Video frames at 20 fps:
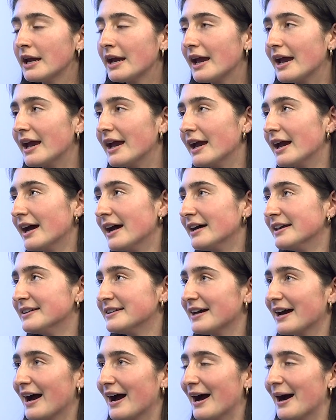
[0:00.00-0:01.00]

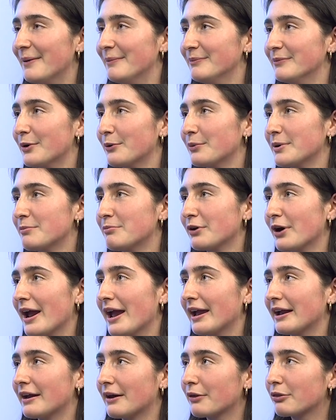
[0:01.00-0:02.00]
And um, we
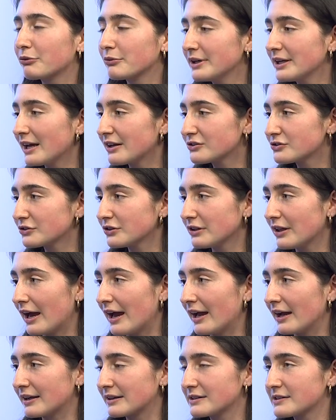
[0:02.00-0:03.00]
bring three national
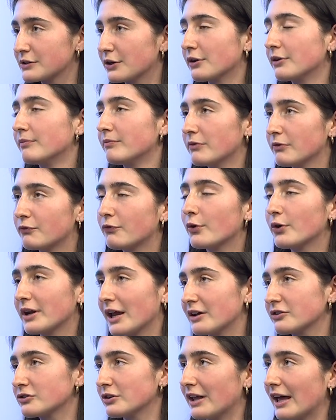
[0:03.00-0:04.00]
acts or four
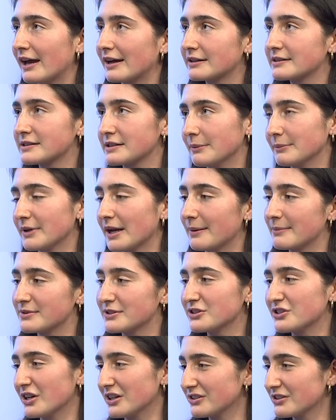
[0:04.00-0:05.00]
national acts. Sometimes
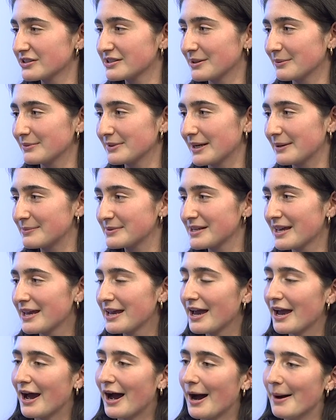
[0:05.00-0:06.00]
it changes. Sometimes, mm -hmm.
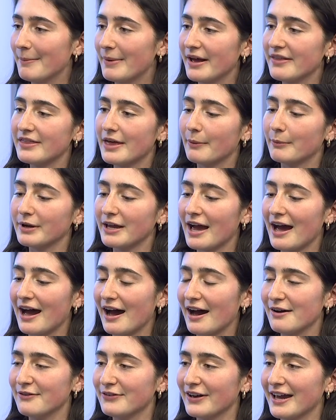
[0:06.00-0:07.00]
um, and then we
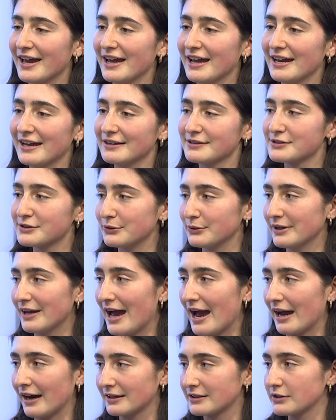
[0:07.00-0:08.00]
have a student
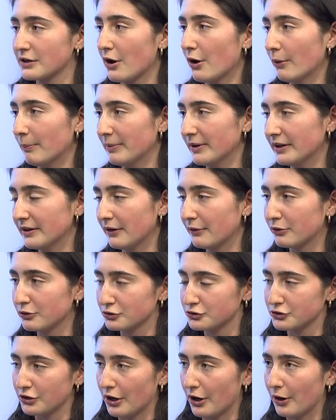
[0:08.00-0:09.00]
act open the
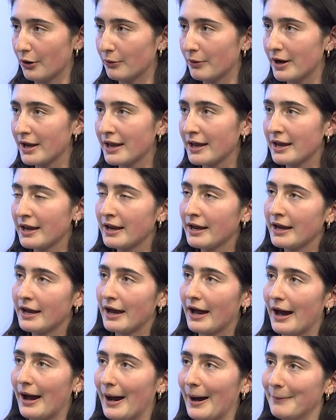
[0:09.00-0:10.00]
show.
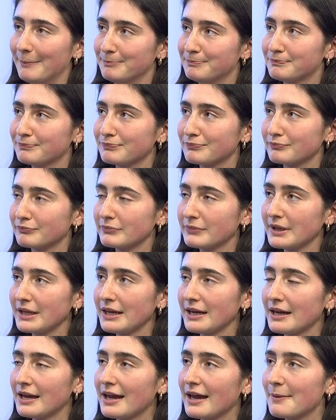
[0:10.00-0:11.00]
Um,
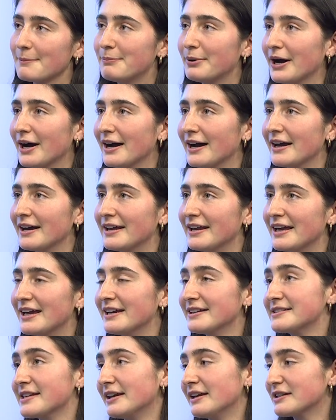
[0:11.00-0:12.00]
but
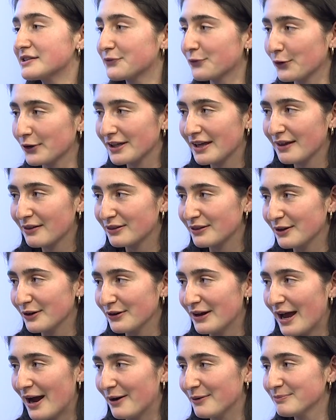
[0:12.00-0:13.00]
it's in its 48th year
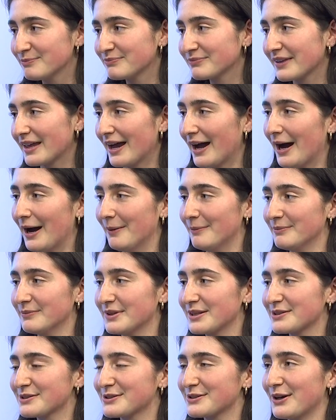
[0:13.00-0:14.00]
now, um,
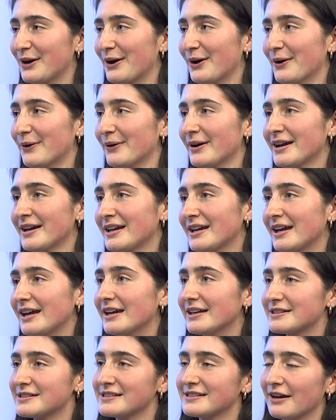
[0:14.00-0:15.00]
so wow.
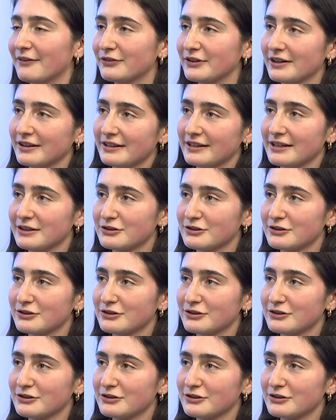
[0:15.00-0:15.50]
it's definitely a